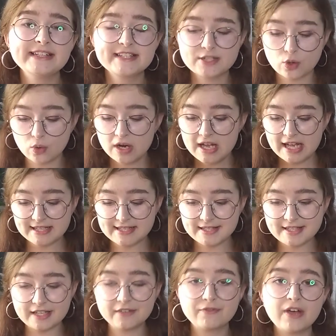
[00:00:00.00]
So as I
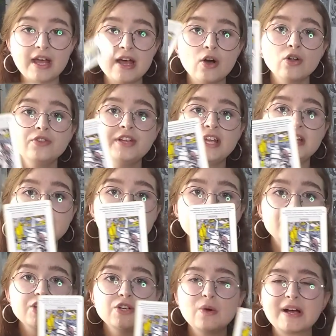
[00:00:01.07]
said, the old
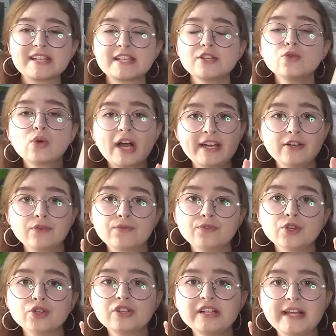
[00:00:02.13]
energy was you kind of
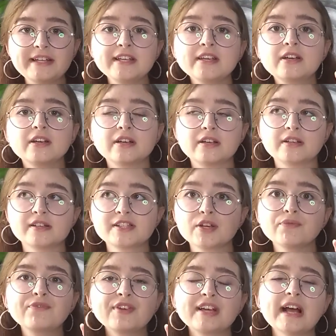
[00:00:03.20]
not letting
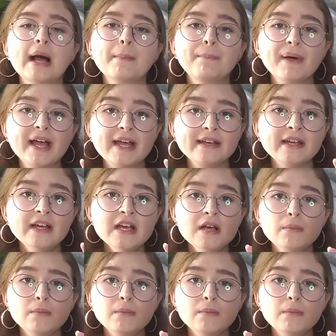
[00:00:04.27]
something happen,